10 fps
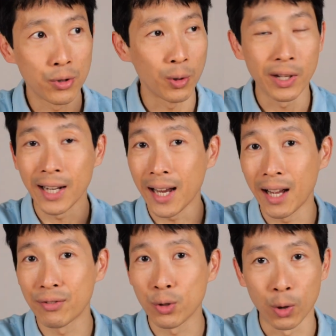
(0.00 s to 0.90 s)
So you can
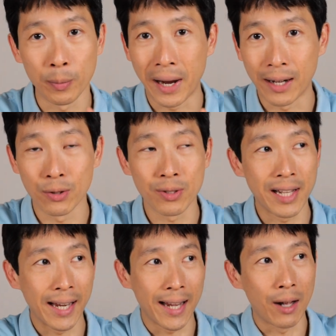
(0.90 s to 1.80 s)
have solar panels
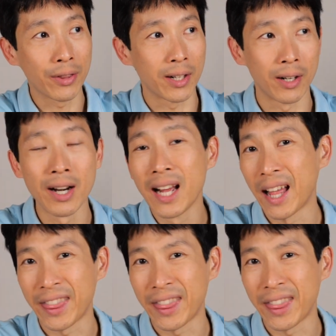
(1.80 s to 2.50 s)
laying out there,